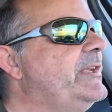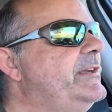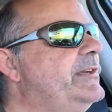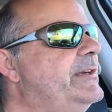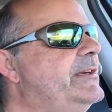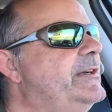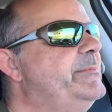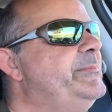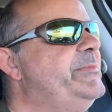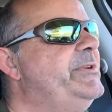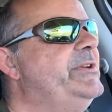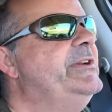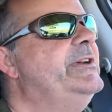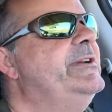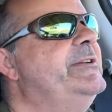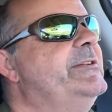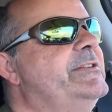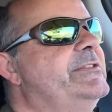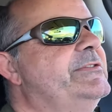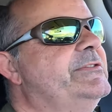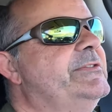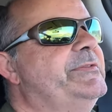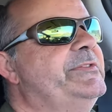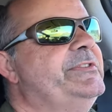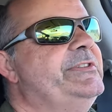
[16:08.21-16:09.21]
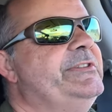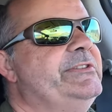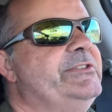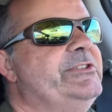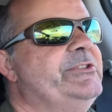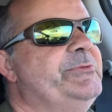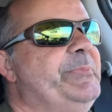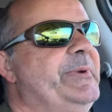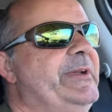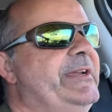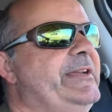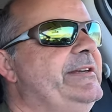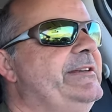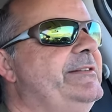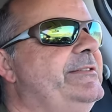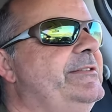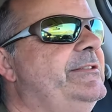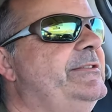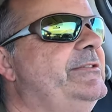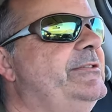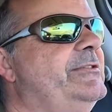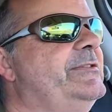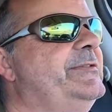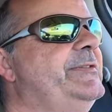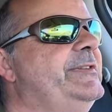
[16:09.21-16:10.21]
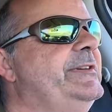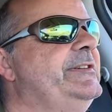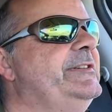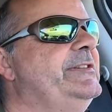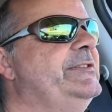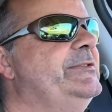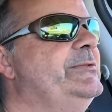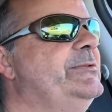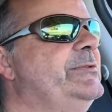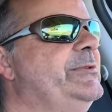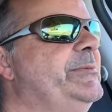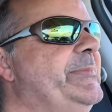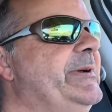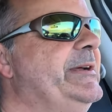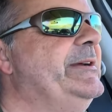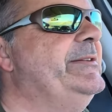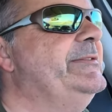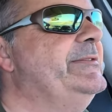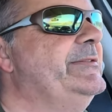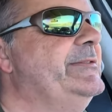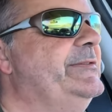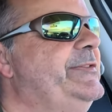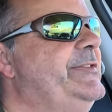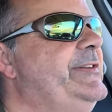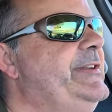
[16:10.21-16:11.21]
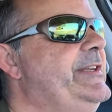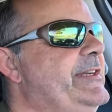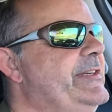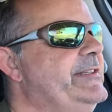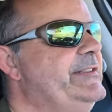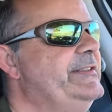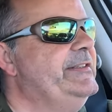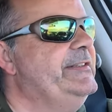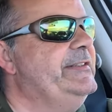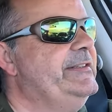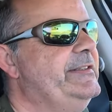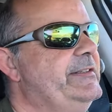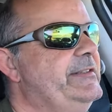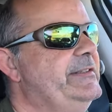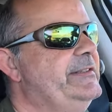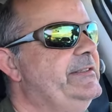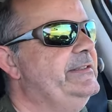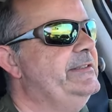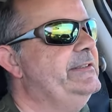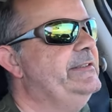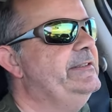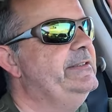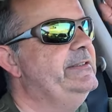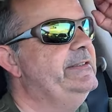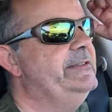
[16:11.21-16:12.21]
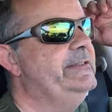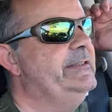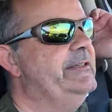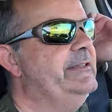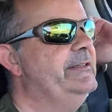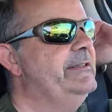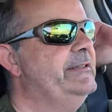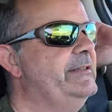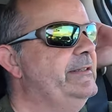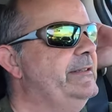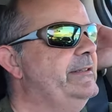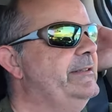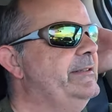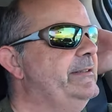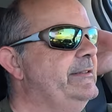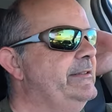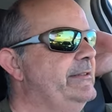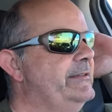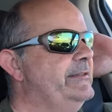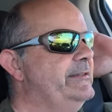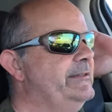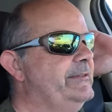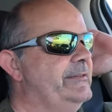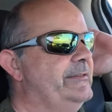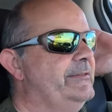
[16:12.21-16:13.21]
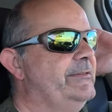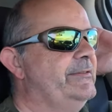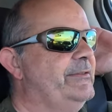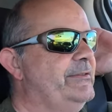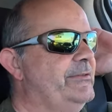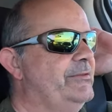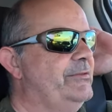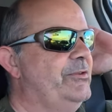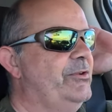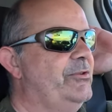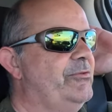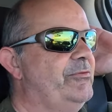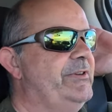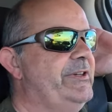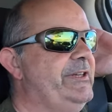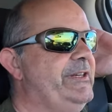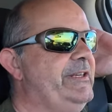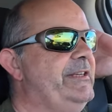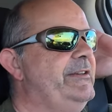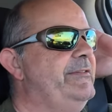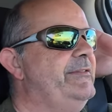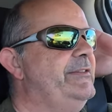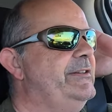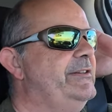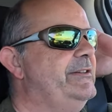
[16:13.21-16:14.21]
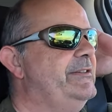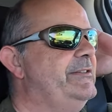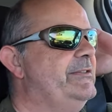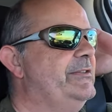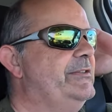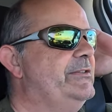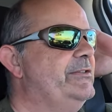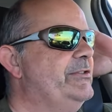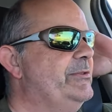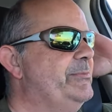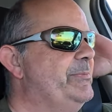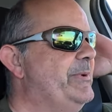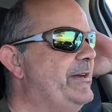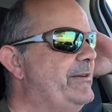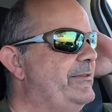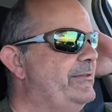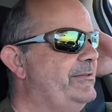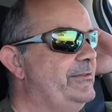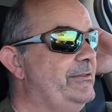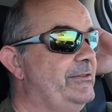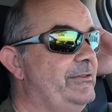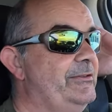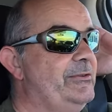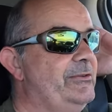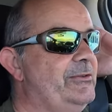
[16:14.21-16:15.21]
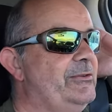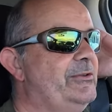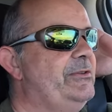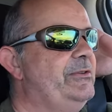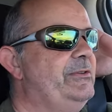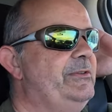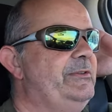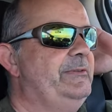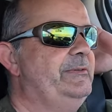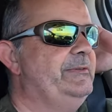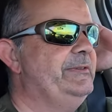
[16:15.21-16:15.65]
Um, you know, because obviously in Spain, a lot of it is all about fiesta and. Uh, not really giving a toss about the law.